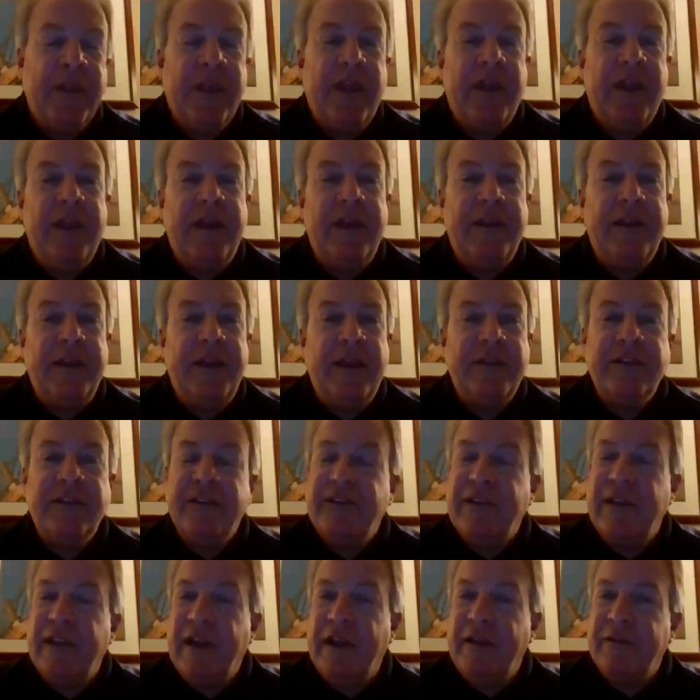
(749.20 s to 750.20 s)
And as I
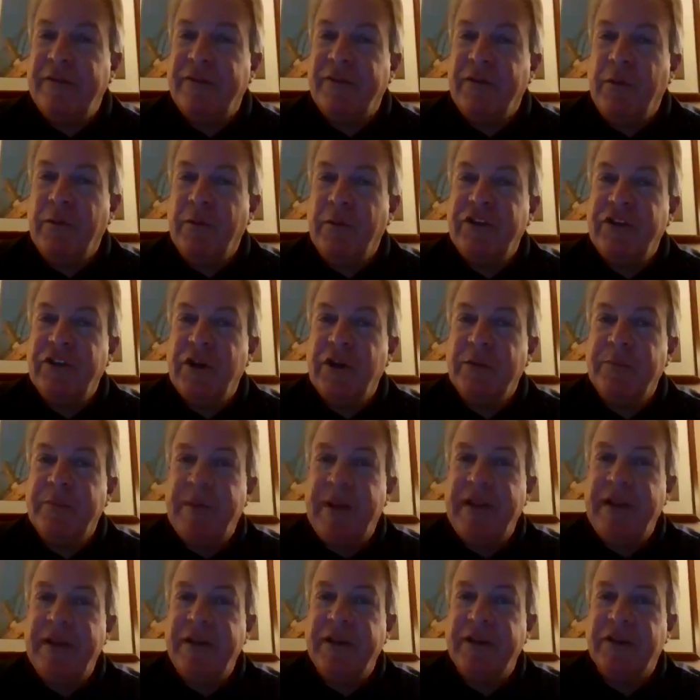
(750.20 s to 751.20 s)
said, I throw a jerk
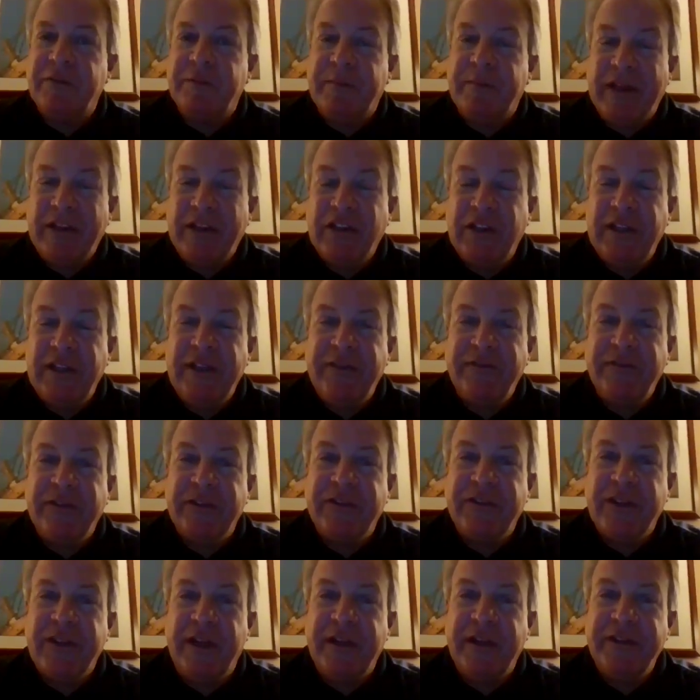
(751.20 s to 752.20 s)
bait, especially if the
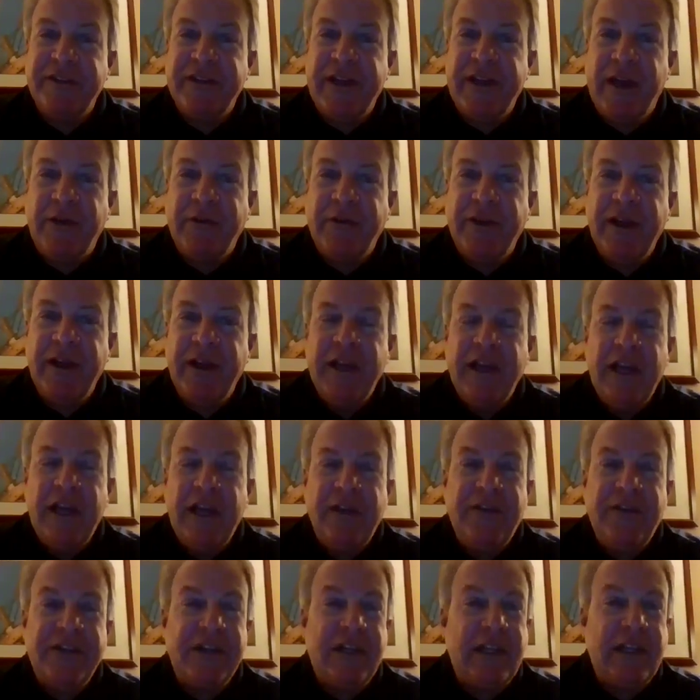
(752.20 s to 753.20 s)
sun's out.
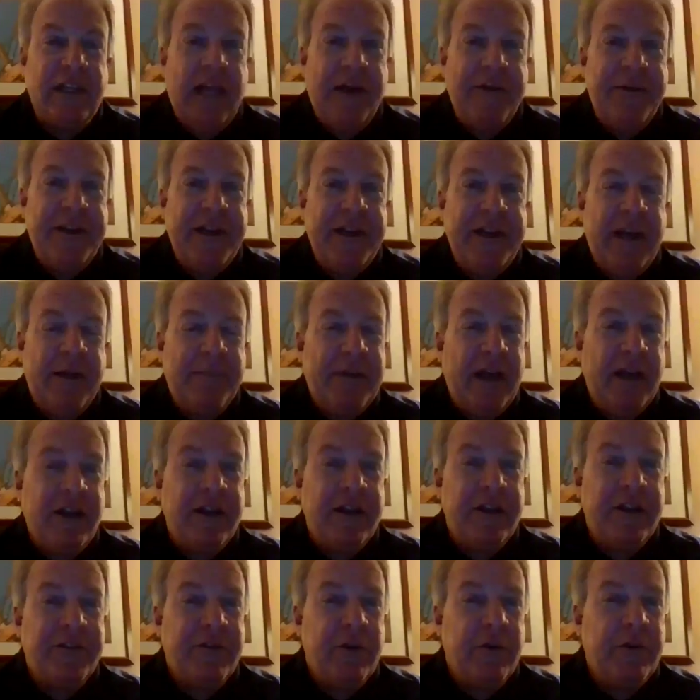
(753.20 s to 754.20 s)
If it's cloudy, I'm not
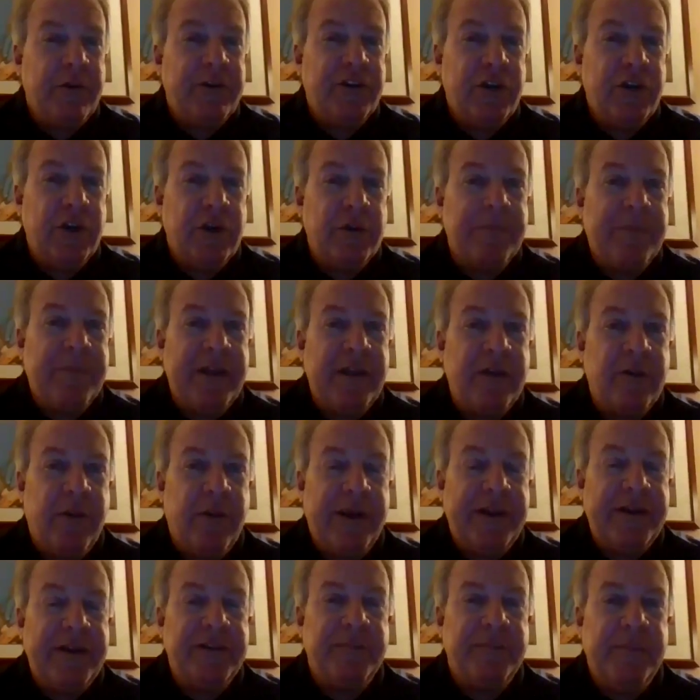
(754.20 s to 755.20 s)
going to throw a jerk bait
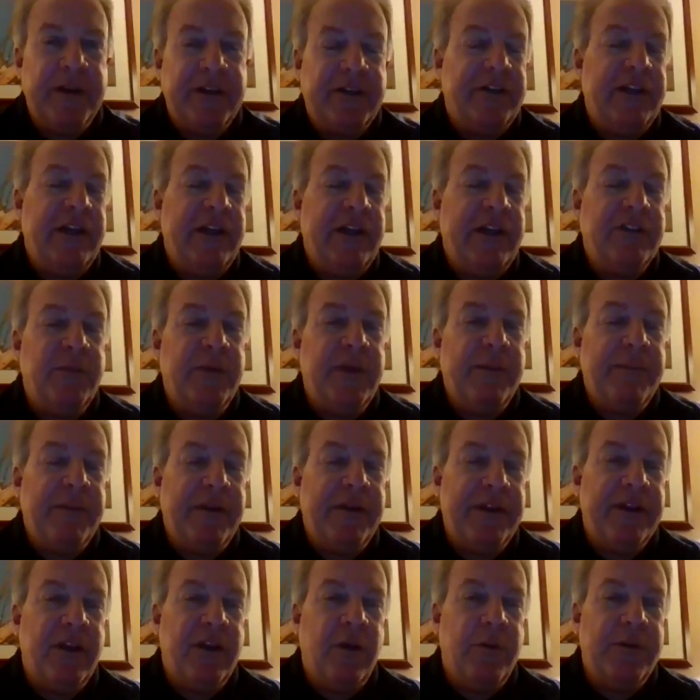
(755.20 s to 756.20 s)
quite as much. That's when I'm
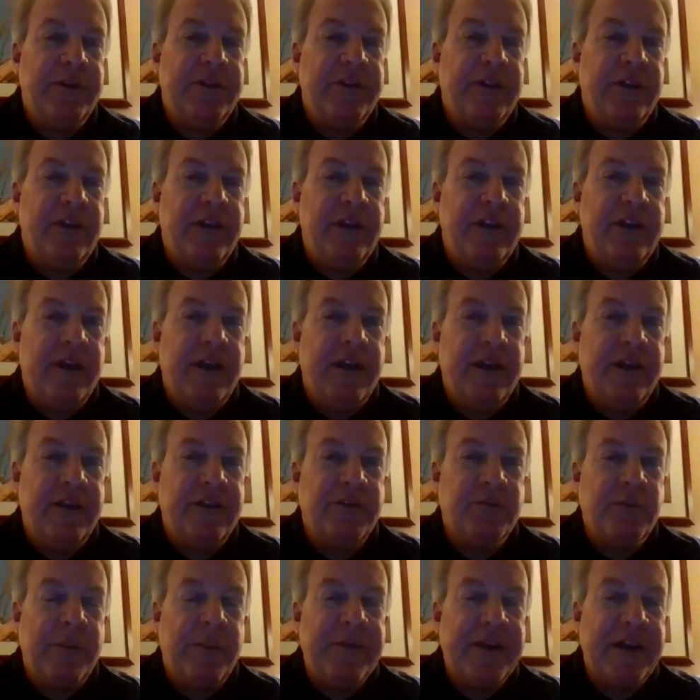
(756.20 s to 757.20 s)
going to go with the
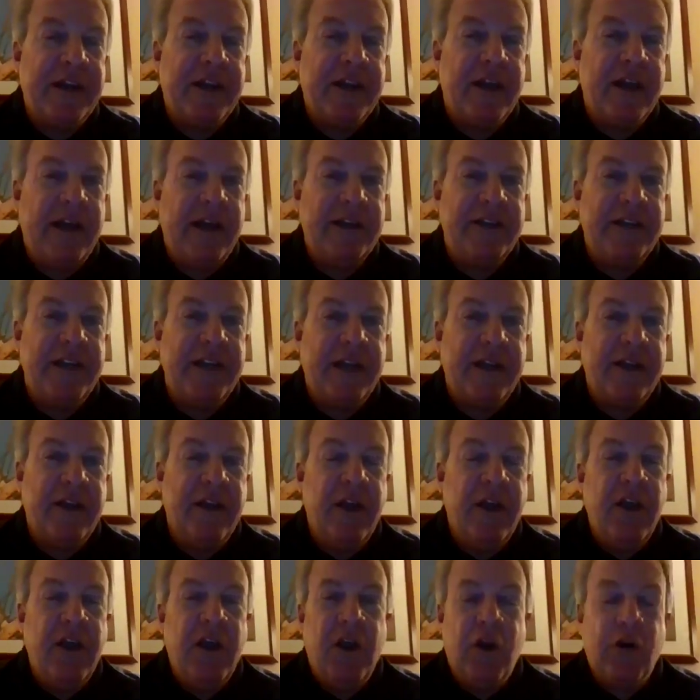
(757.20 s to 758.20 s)
Swimming a Kitech,
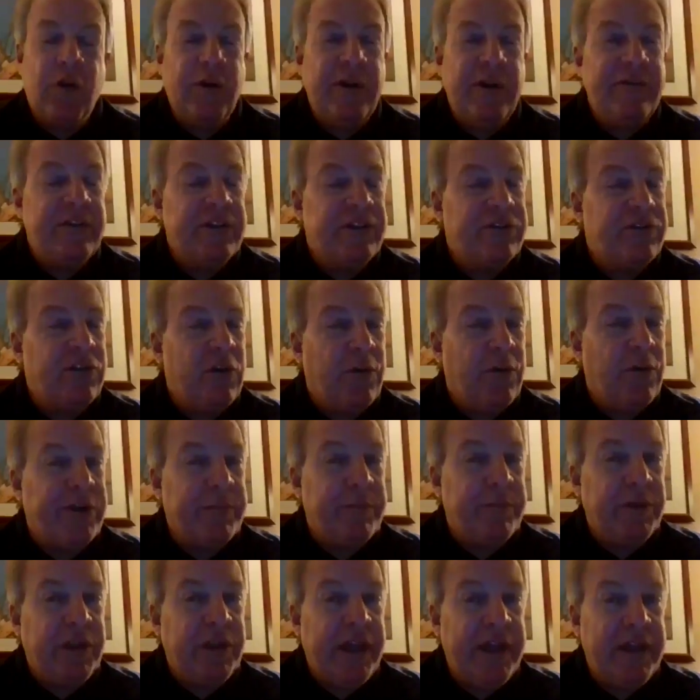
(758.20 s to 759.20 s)
or even throwing
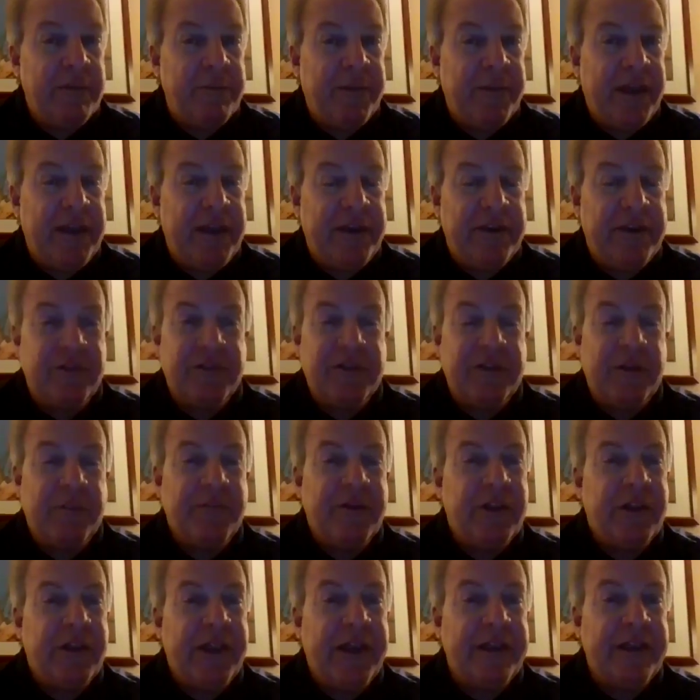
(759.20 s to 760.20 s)
a blade bait or
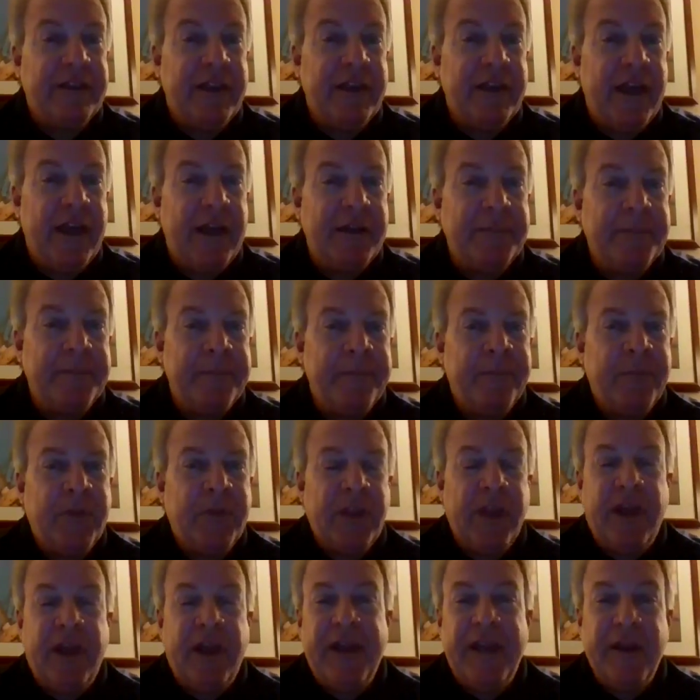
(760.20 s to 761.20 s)
something like that.
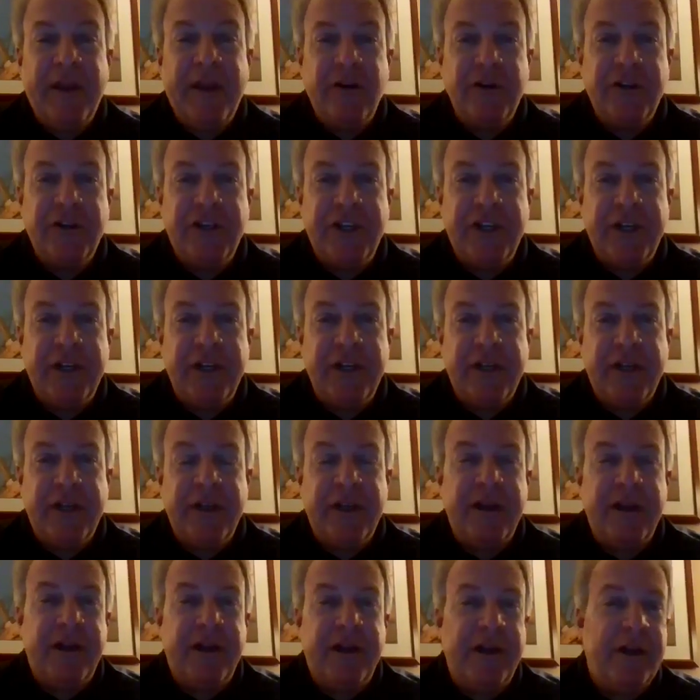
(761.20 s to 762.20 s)
A hair jig.
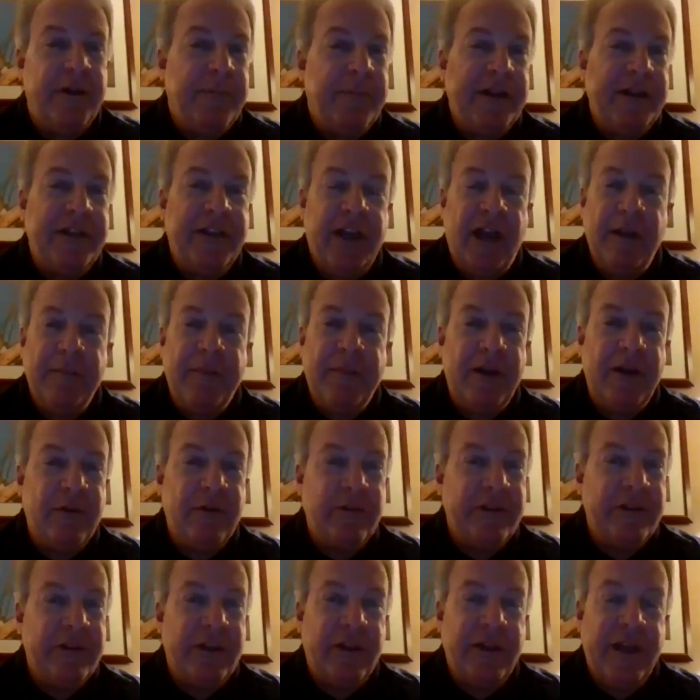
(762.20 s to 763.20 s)
I tie my
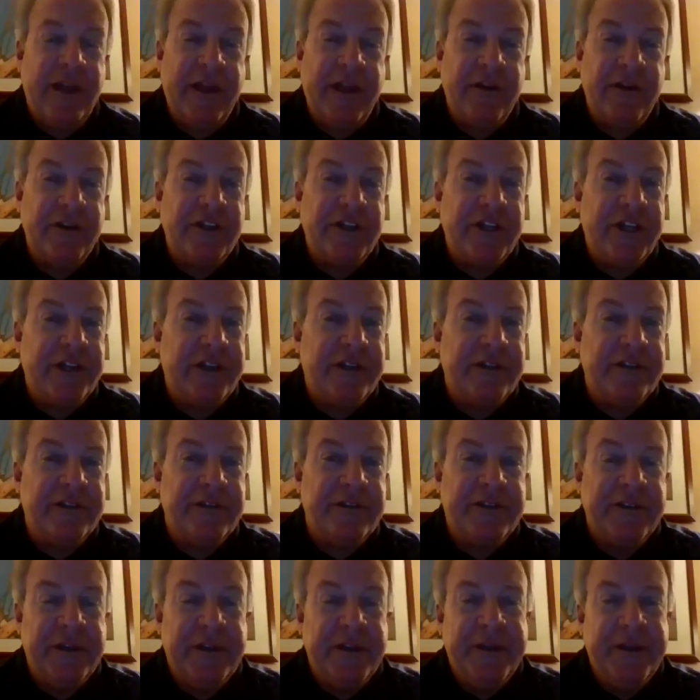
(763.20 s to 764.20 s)
own little hair
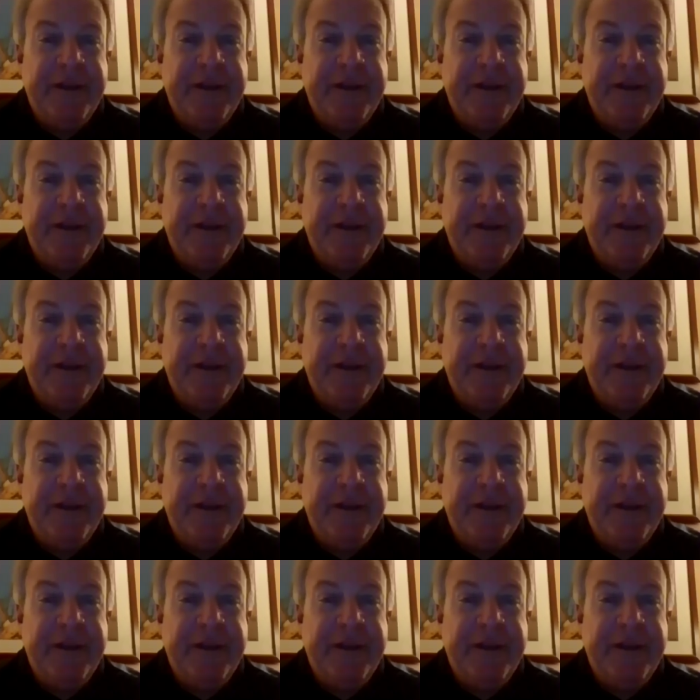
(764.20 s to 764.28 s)
jigs.